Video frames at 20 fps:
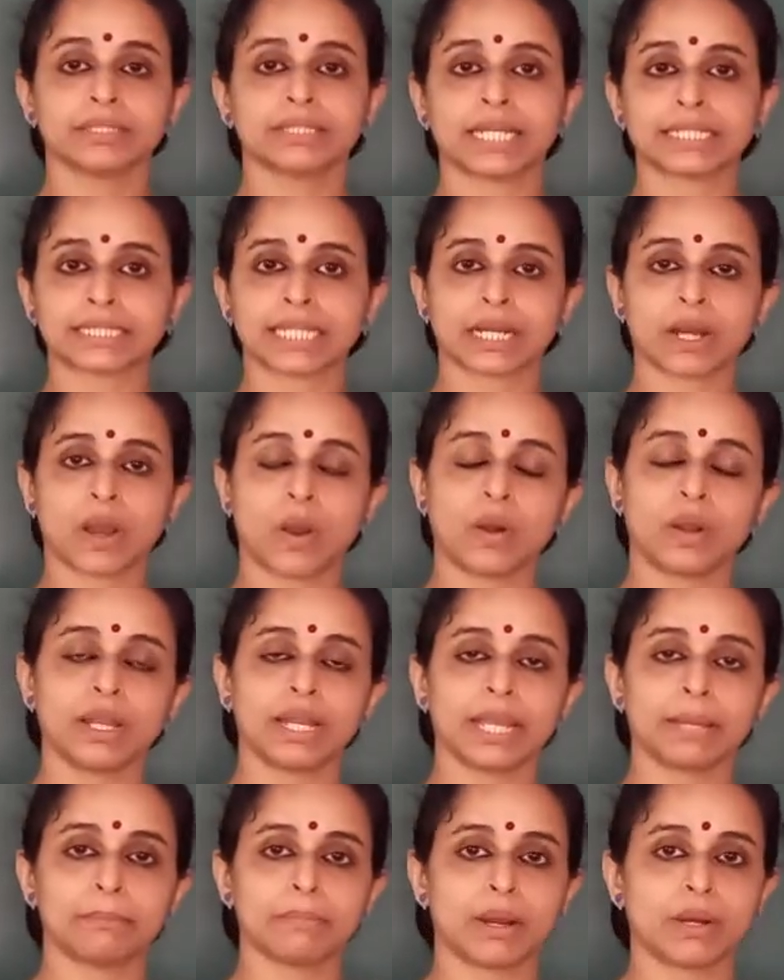That are all
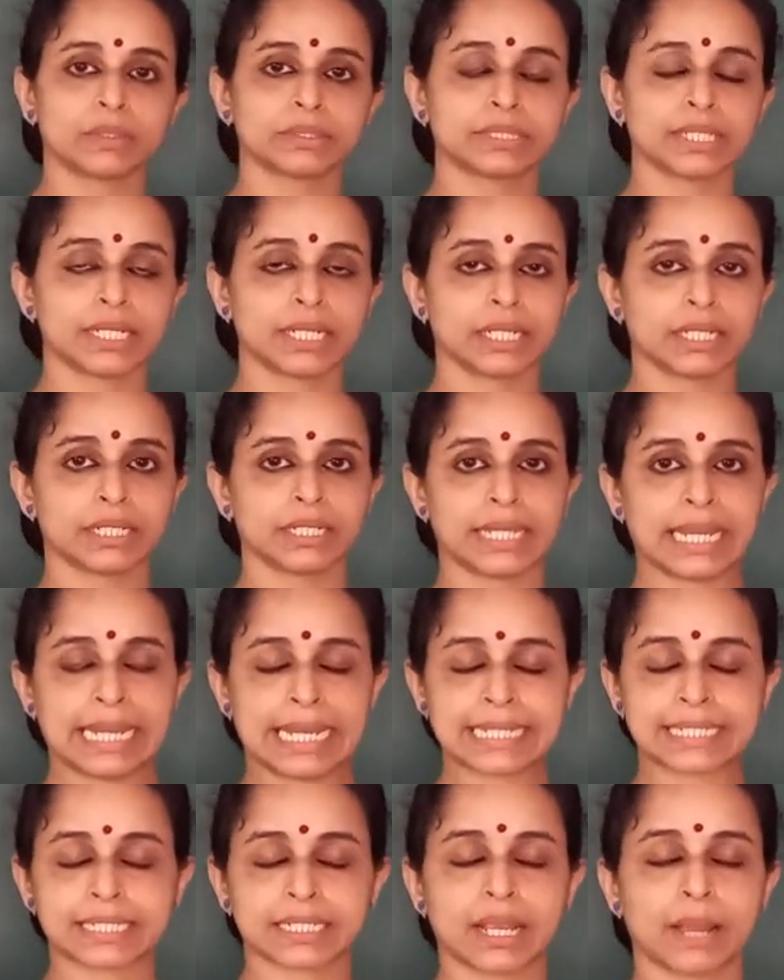about the
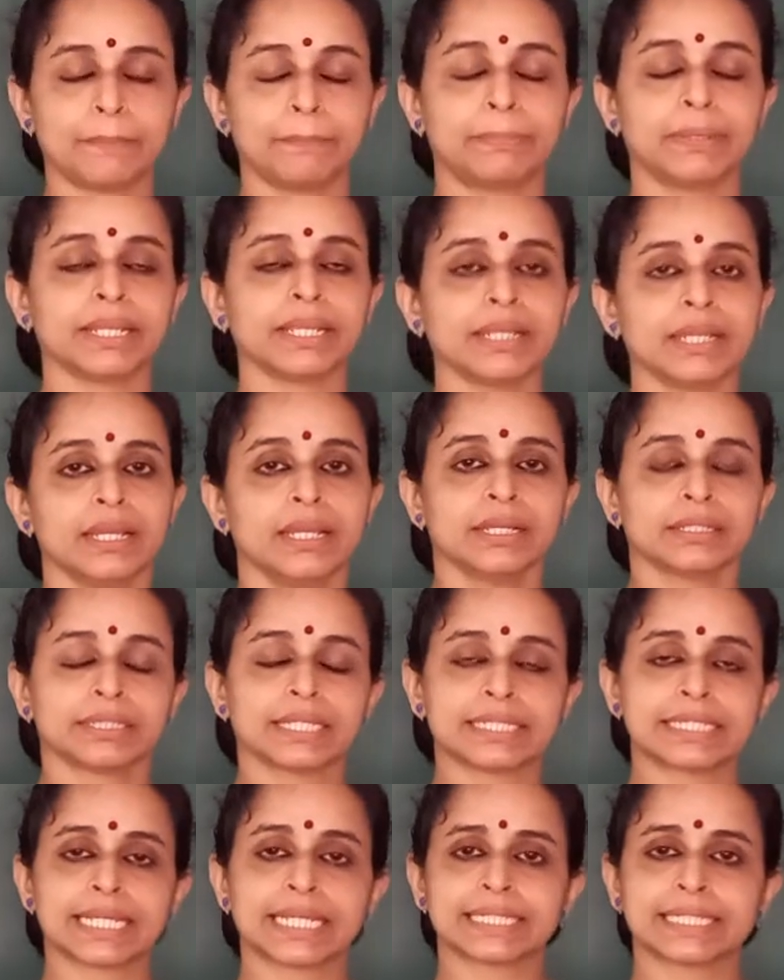LS coupling.
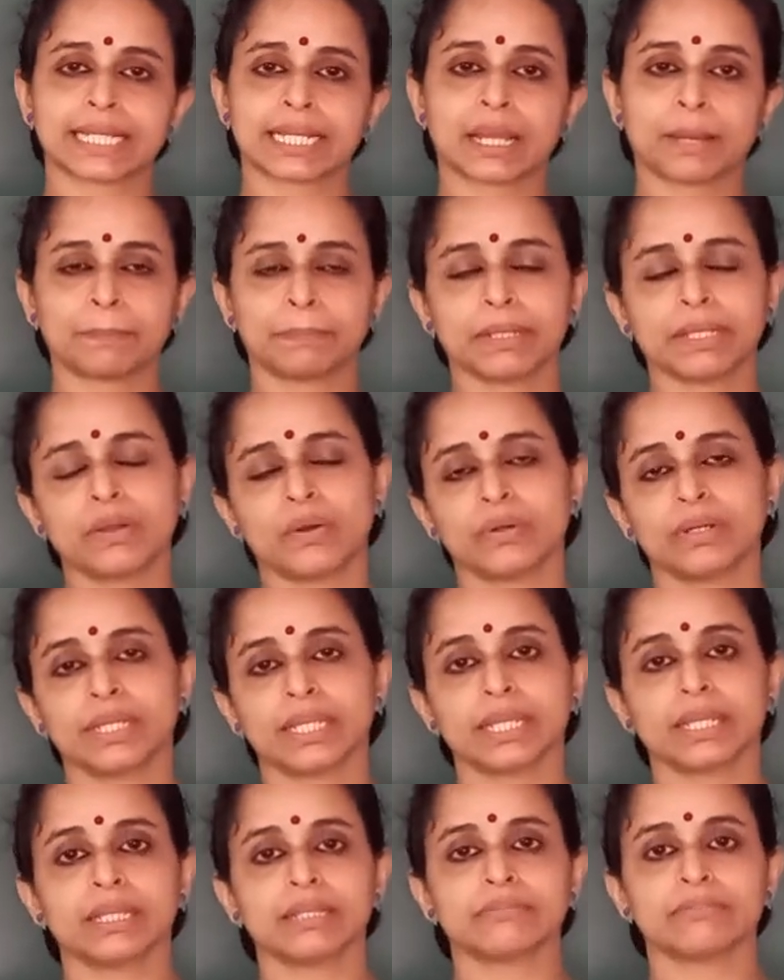The JJ coupling,
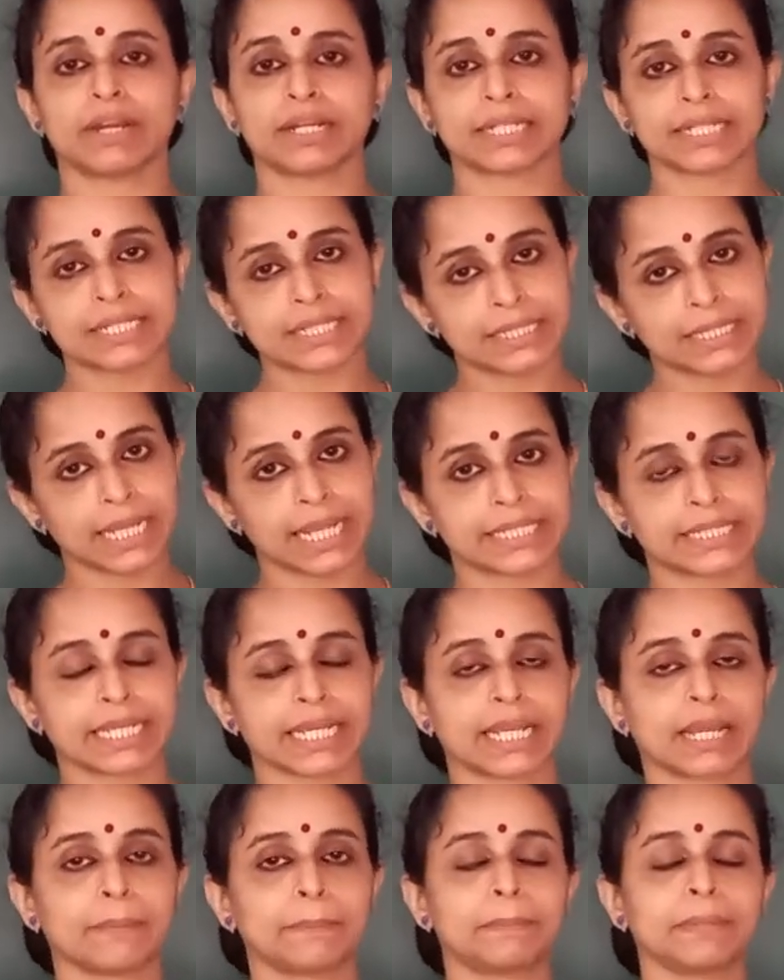only what is
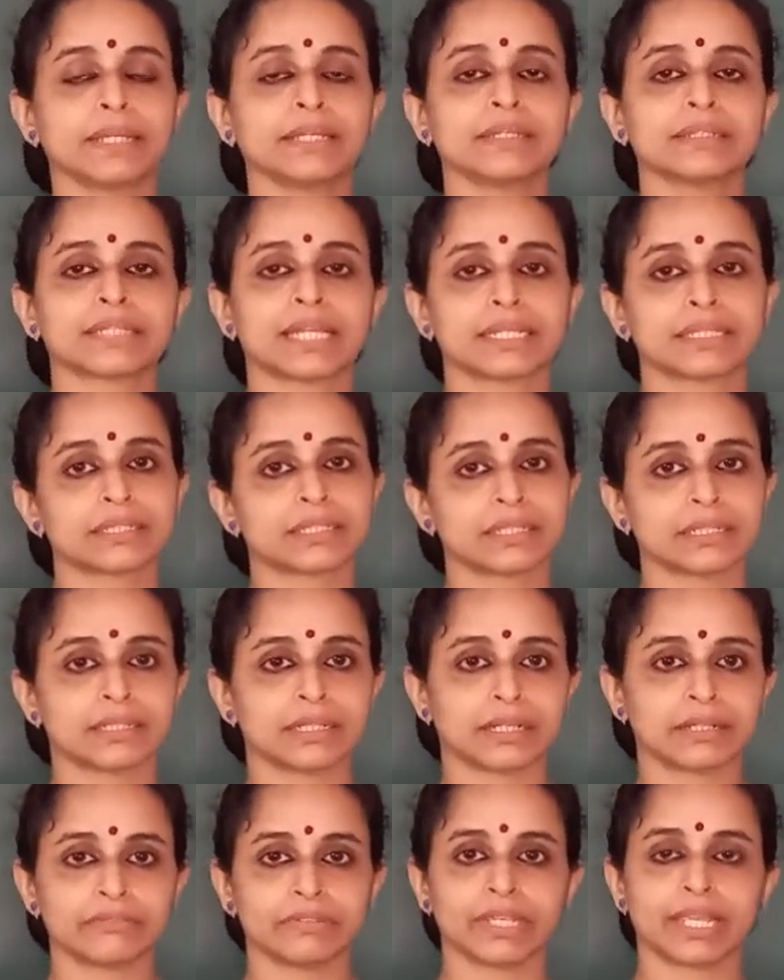JJ coupling, that
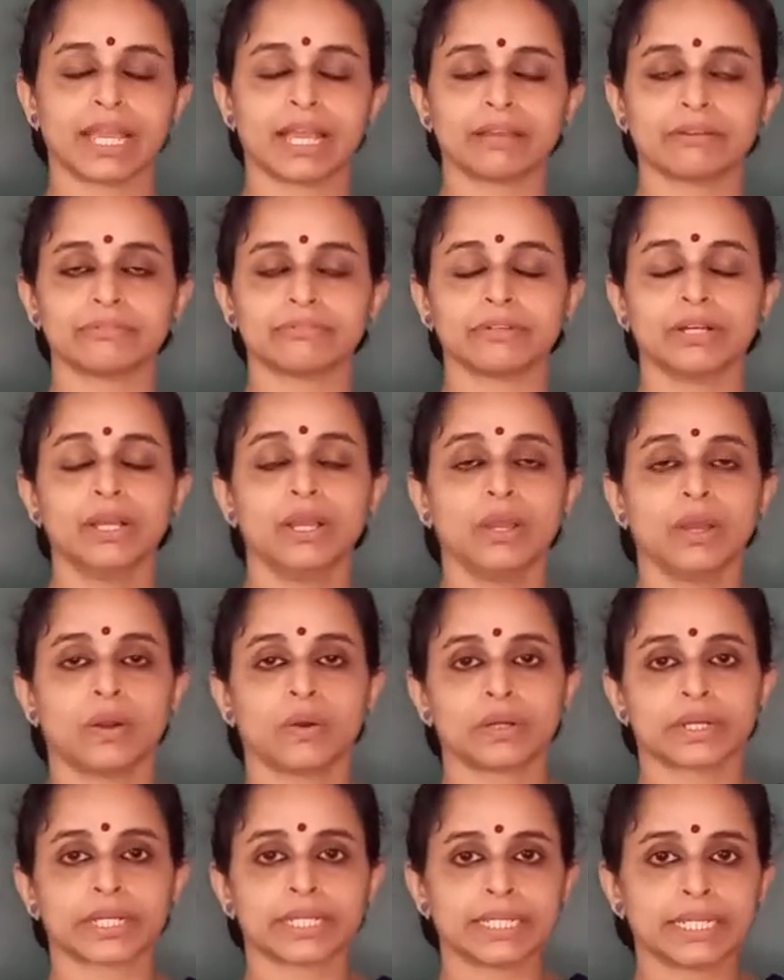we have
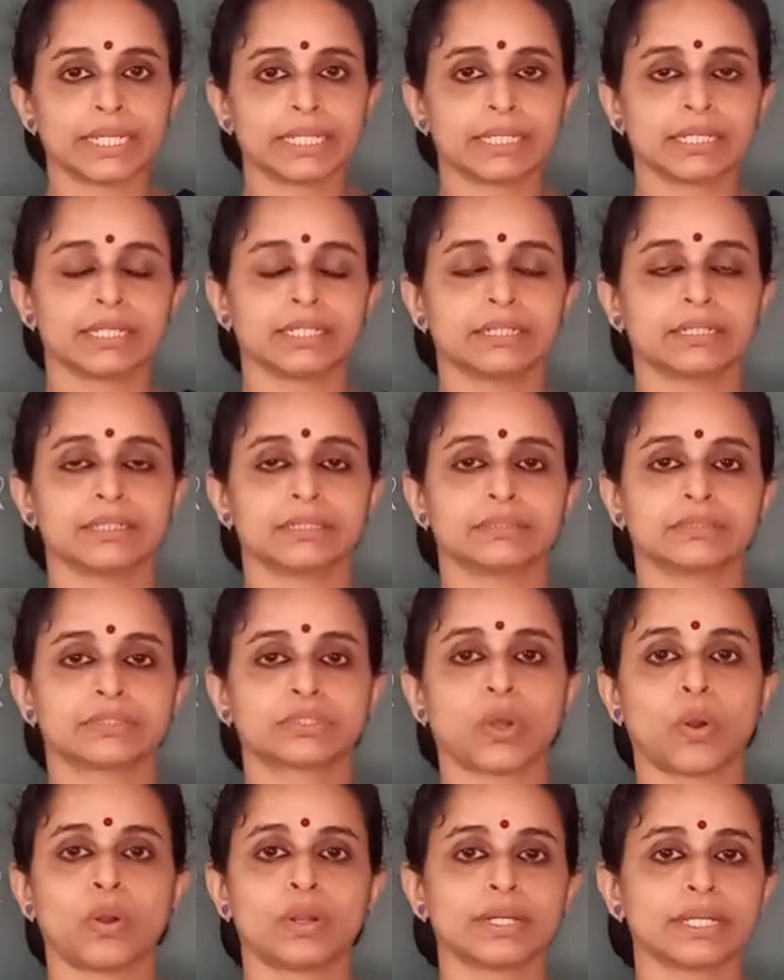already
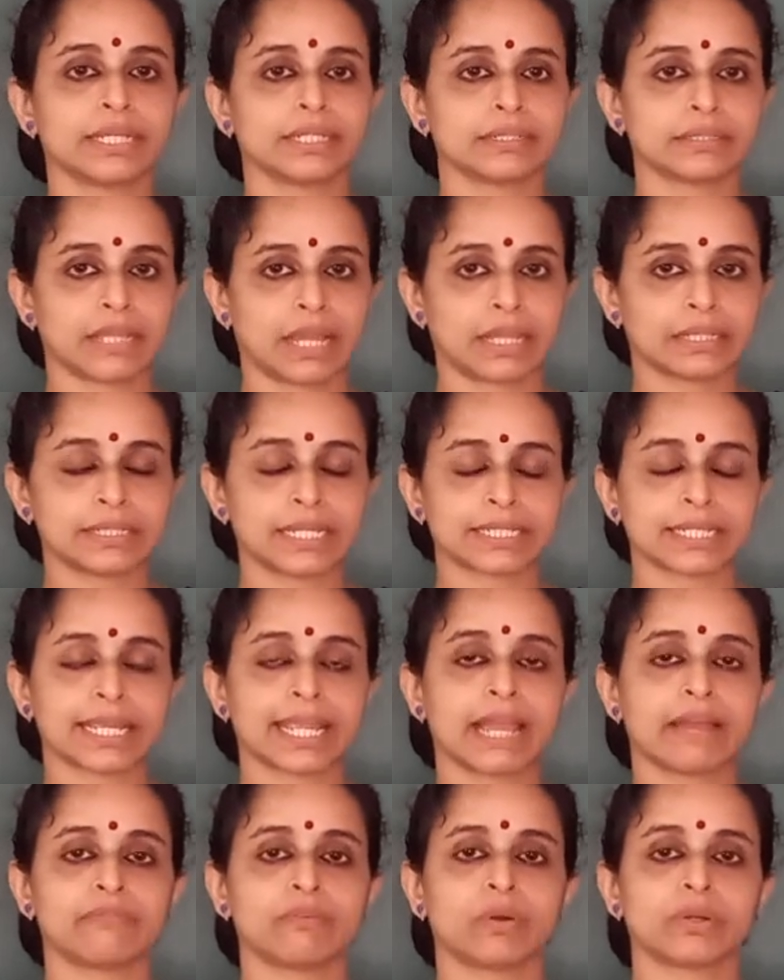told in, that
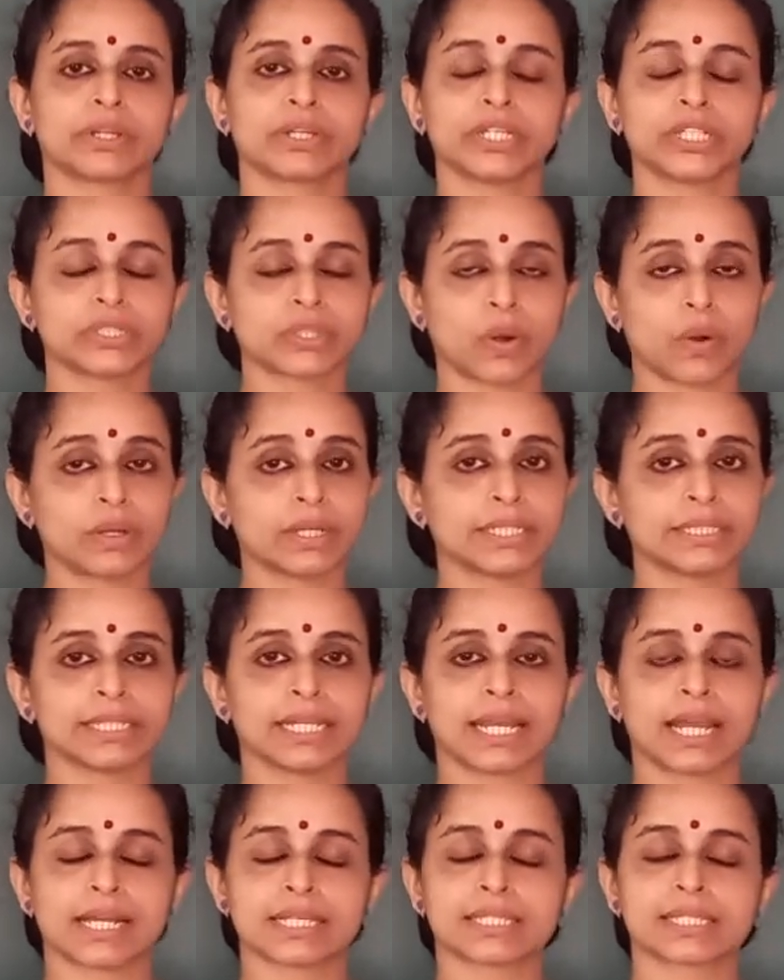I have already told in
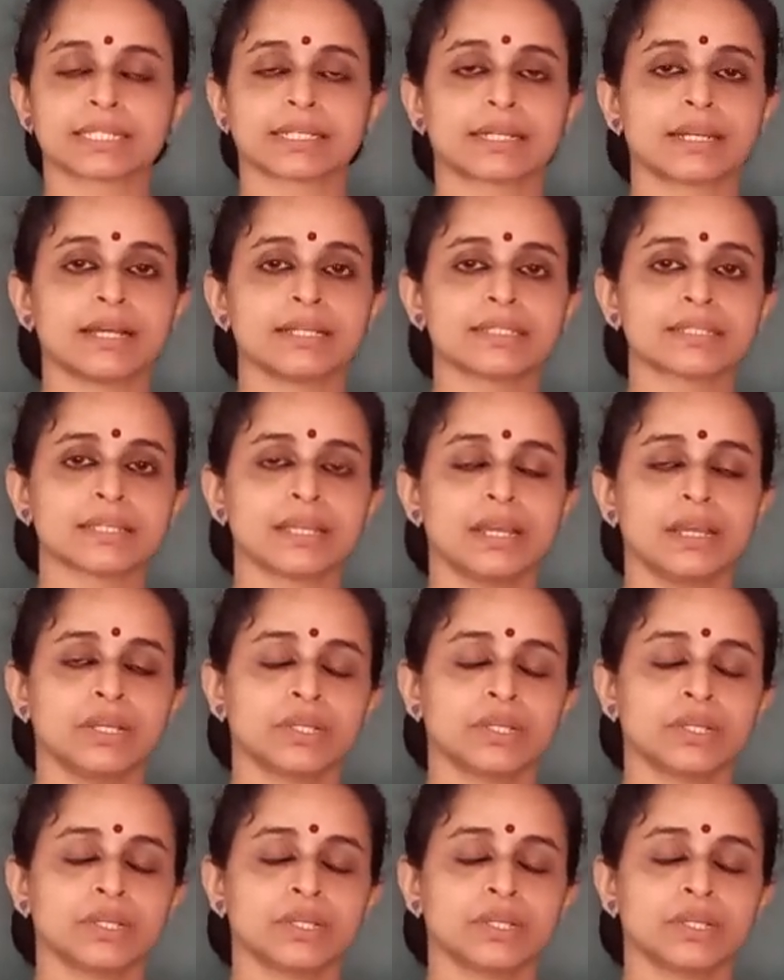the last class.